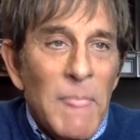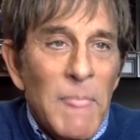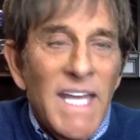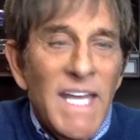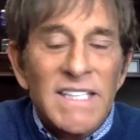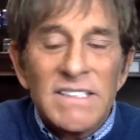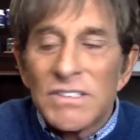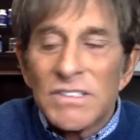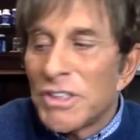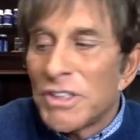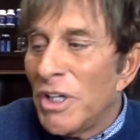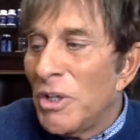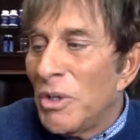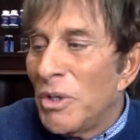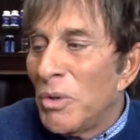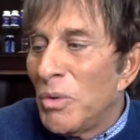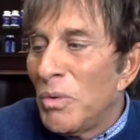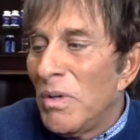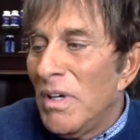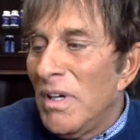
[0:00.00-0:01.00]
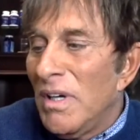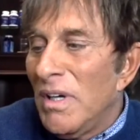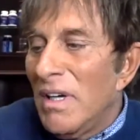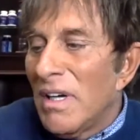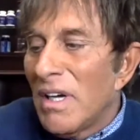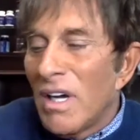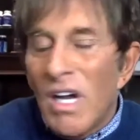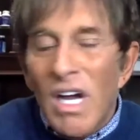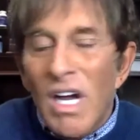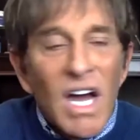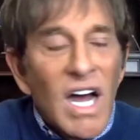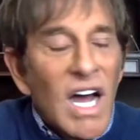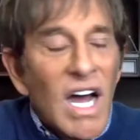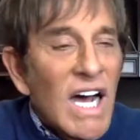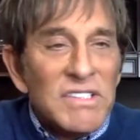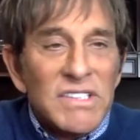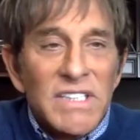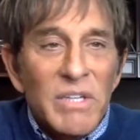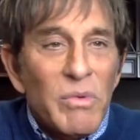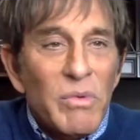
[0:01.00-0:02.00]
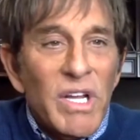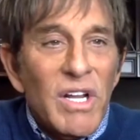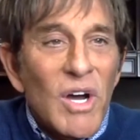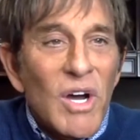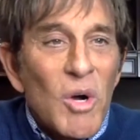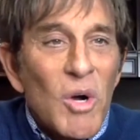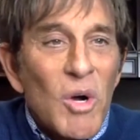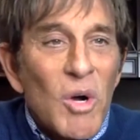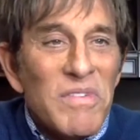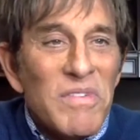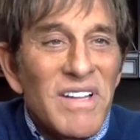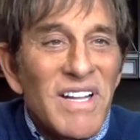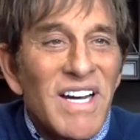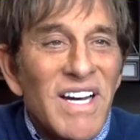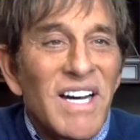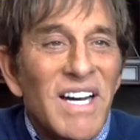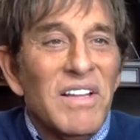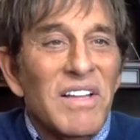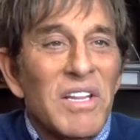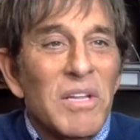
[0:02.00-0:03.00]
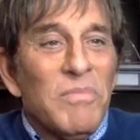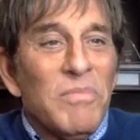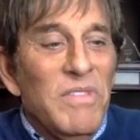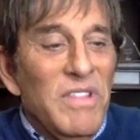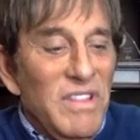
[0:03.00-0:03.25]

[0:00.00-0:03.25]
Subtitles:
And so obviously we hope the